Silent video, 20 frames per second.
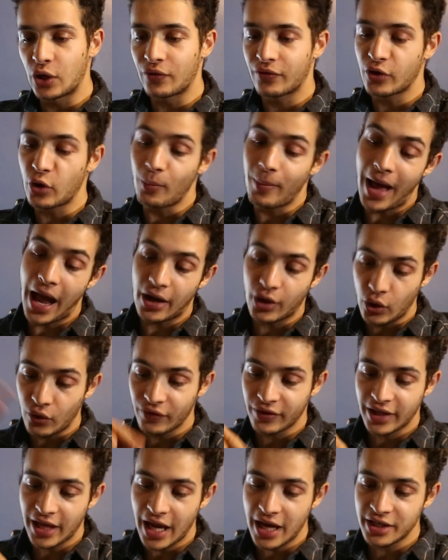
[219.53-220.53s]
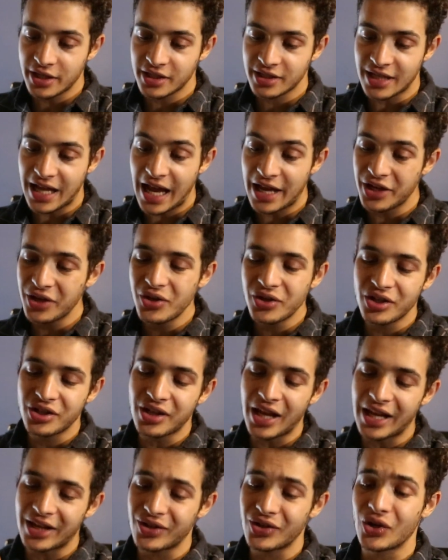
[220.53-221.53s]
Go back to notifications. I usually
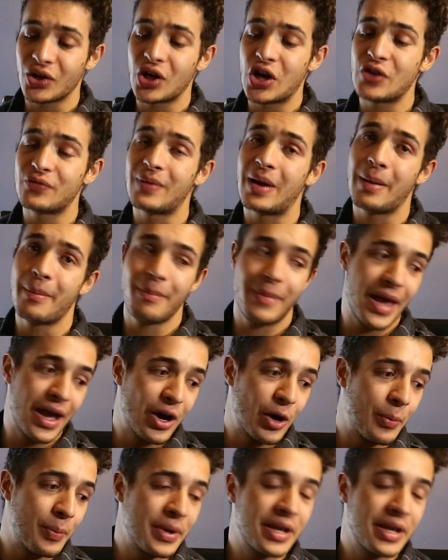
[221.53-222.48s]
like to turn off my mail,